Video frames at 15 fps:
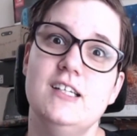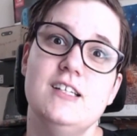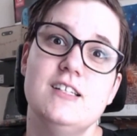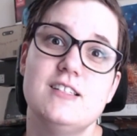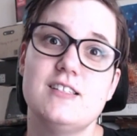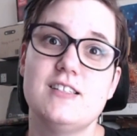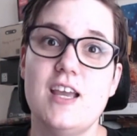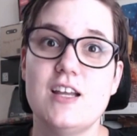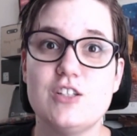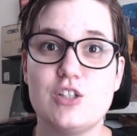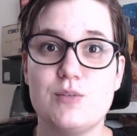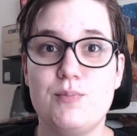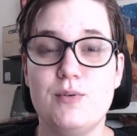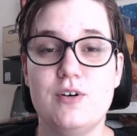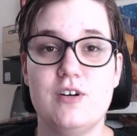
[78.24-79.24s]

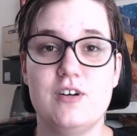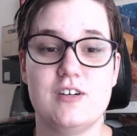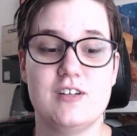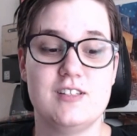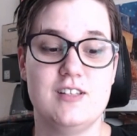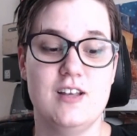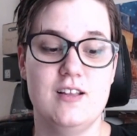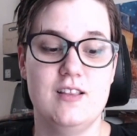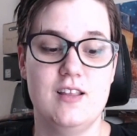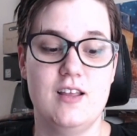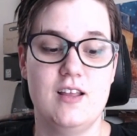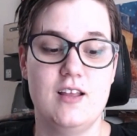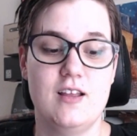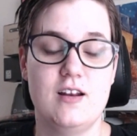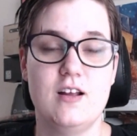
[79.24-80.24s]
sketchbooks and
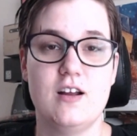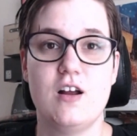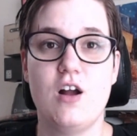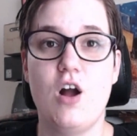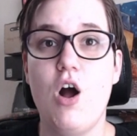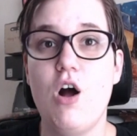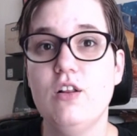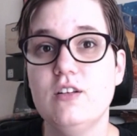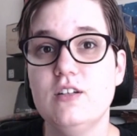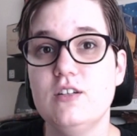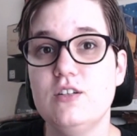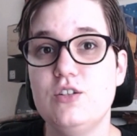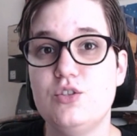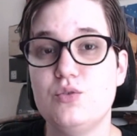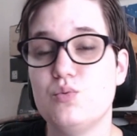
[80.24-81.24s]
then
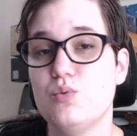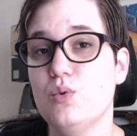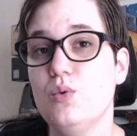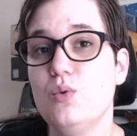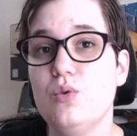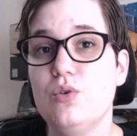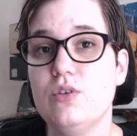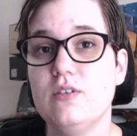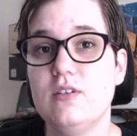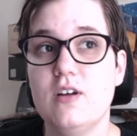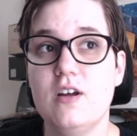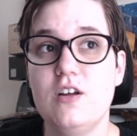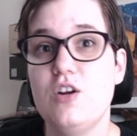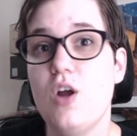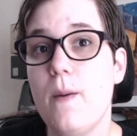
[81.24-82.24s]
college ruled
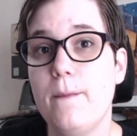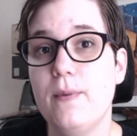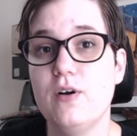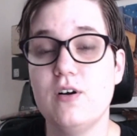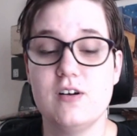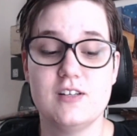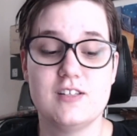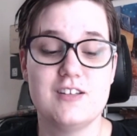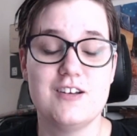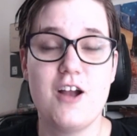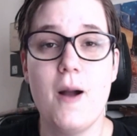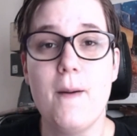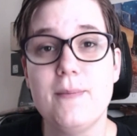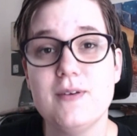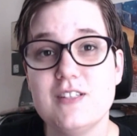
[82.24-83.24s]
notebooks and
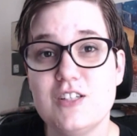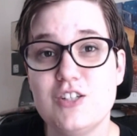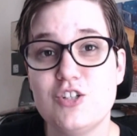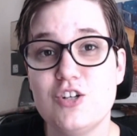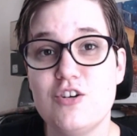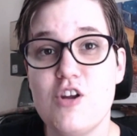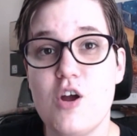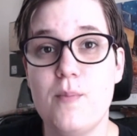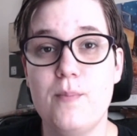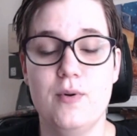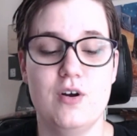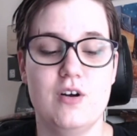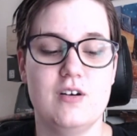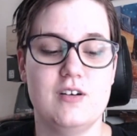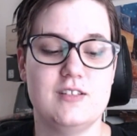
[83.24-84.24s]
composition
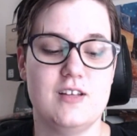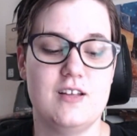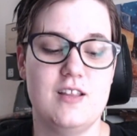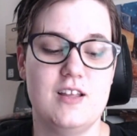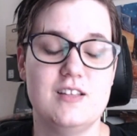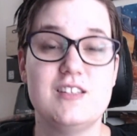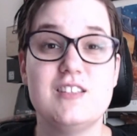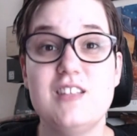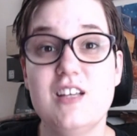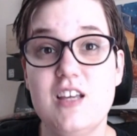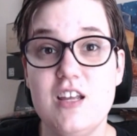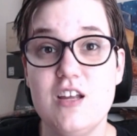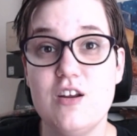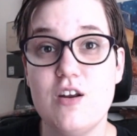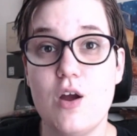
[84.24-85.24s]
notebooks and then
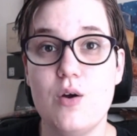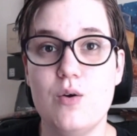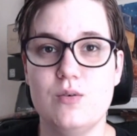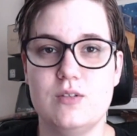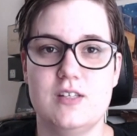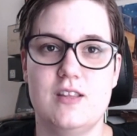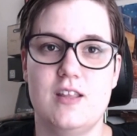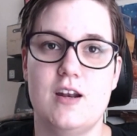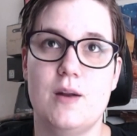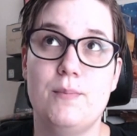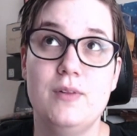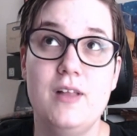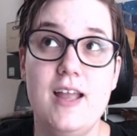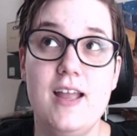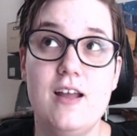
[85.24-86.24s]
sticky notes and then a
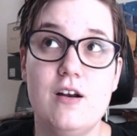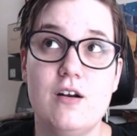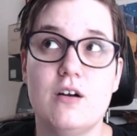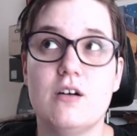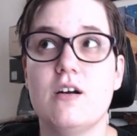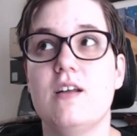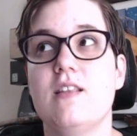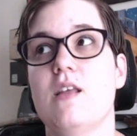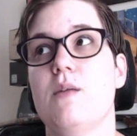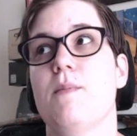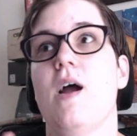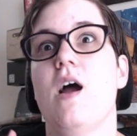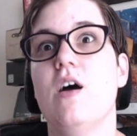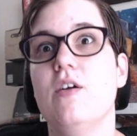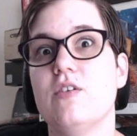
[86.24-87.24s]
planner and then
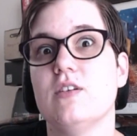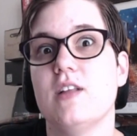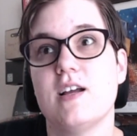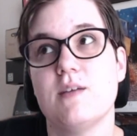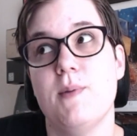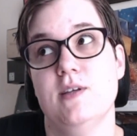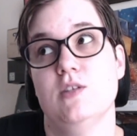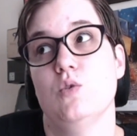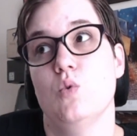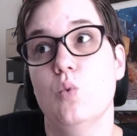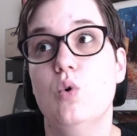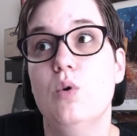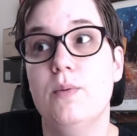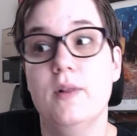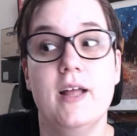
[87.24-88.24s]
my
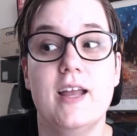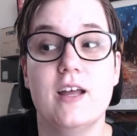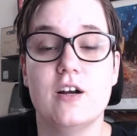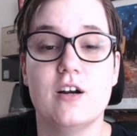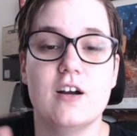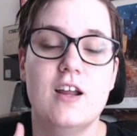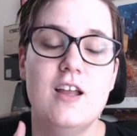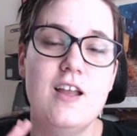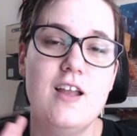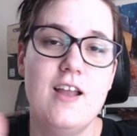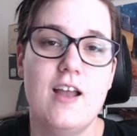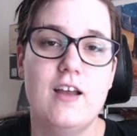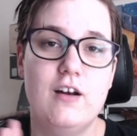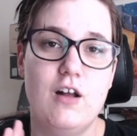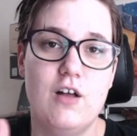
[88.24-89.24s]
school planner
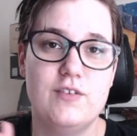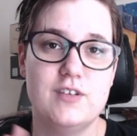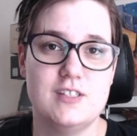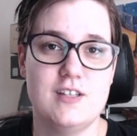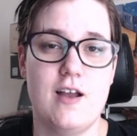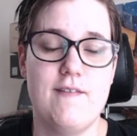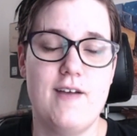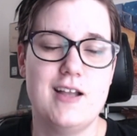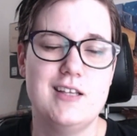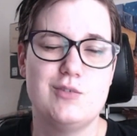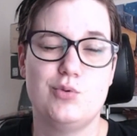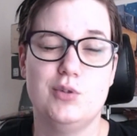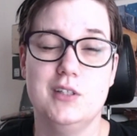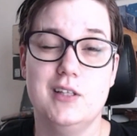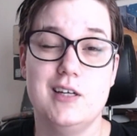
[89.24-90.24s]
and all this stuff. I just
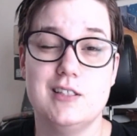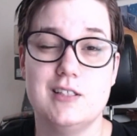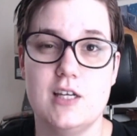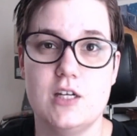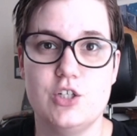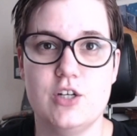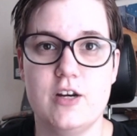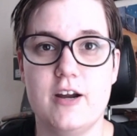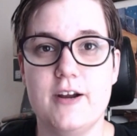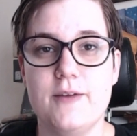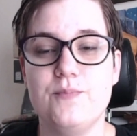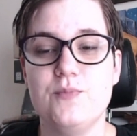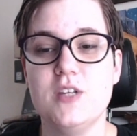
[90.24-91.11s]
really like stationery.